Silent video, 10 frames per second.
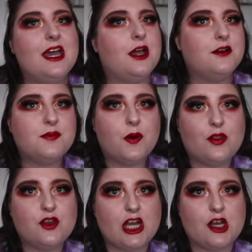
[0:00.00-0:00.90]
I always put all
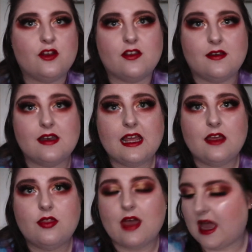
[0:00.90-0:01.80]
the shadows
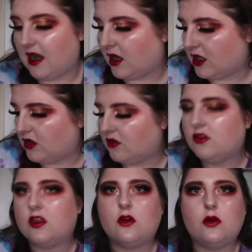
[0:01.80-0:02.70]
underneath, and I used
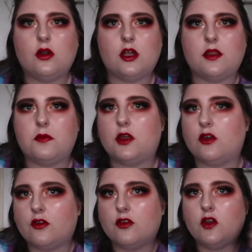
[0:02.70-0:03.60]
the colour that we
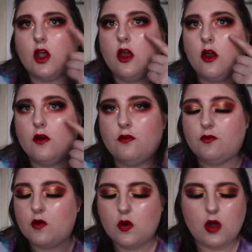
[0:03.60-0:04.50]
used
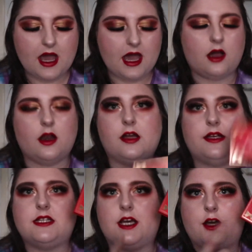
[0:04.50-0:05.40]
for our
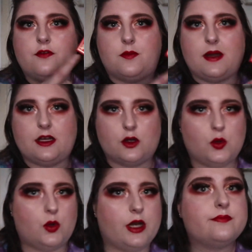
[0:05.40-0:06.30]
highlighter for my inner
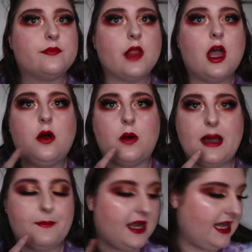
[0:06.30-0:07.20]
corner. Oh, and
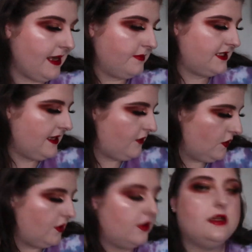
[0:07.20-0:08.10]
my lips, if
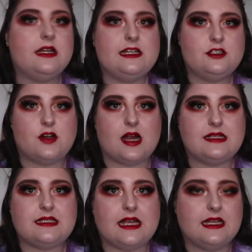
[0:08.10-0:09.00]
you're
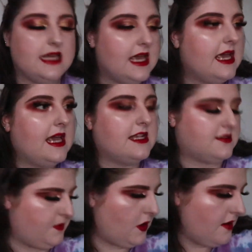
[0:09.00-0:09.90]
interested, it's a
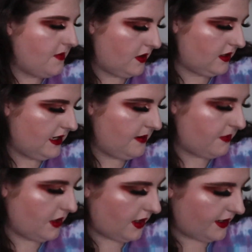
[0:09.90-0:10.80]
Primark lip
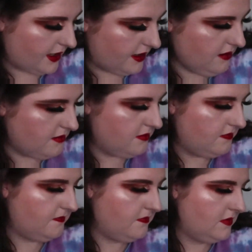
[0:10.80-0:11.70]
liner,
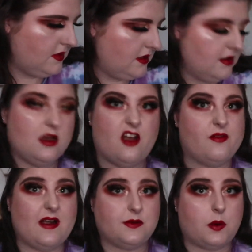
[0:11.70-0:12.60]
a
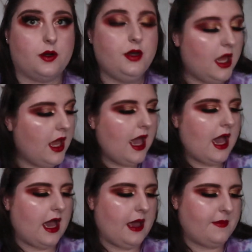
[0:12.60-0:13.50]
red one.
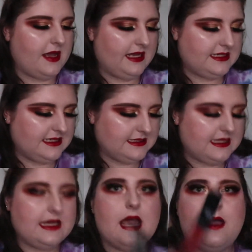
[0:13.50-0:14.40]
It is
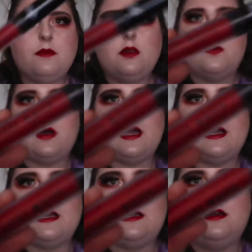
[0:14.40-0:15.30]
the MUA